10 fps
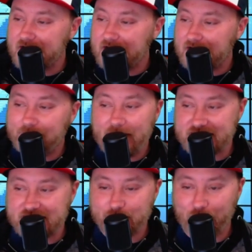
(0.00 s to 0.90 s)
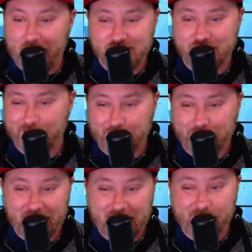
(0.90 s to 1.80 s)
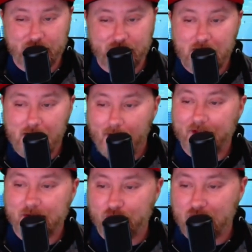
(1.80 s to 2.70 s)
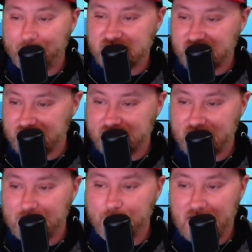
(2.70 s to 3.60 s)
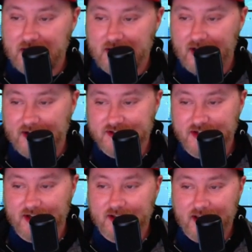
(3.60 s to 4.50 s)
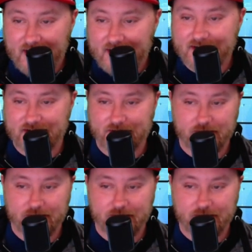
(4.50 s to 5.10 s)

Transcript: he faces pressure to deliver on the promises he made as a candidate.